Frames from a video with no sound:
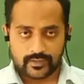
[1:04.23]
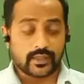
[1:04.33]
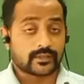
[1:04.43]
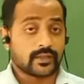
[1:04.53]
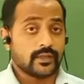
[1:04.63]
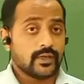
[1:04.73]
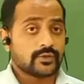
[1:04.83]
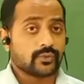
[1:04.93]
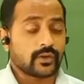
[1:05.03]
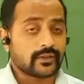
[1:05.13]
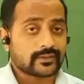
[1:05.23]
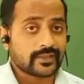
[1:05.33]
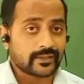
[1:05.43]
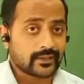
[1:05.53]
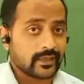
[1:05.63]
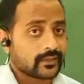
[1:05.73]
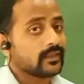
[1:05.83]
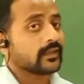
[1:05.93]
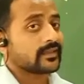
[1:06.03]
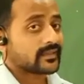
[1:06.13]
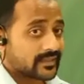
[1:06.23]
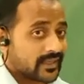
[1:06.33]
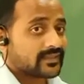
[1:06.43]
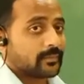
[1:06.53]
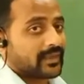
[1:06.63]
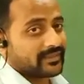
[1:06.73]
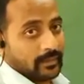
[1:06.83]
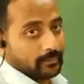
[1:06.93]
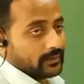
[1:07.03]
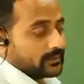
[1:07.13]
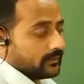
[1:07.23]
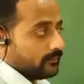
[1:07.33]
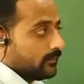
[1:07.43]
Yes, to understand that, let us take some examples.